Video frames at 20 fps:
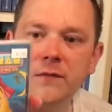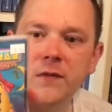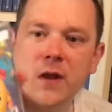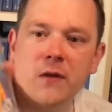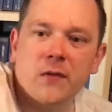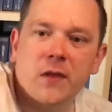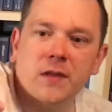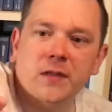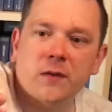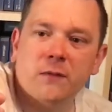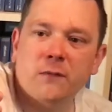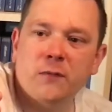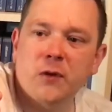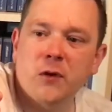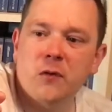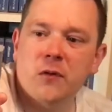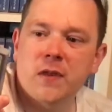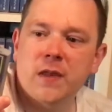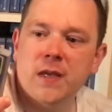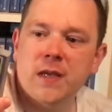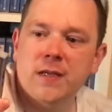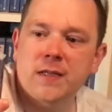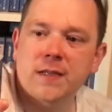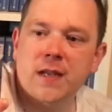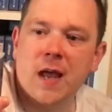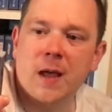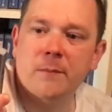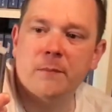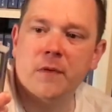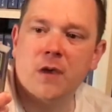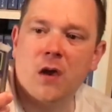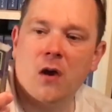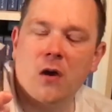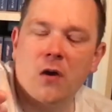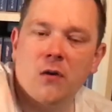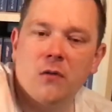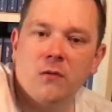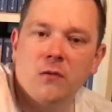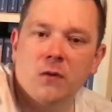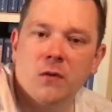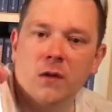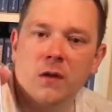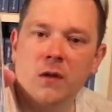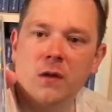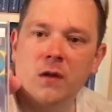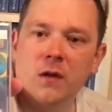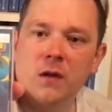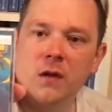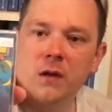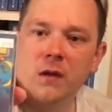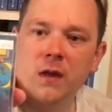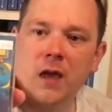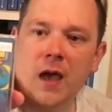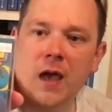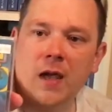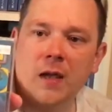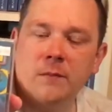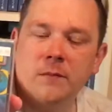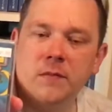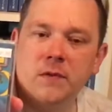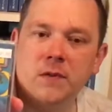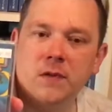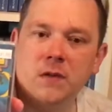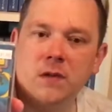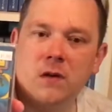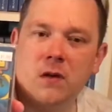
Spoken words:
Now, there's a few of these Namco games.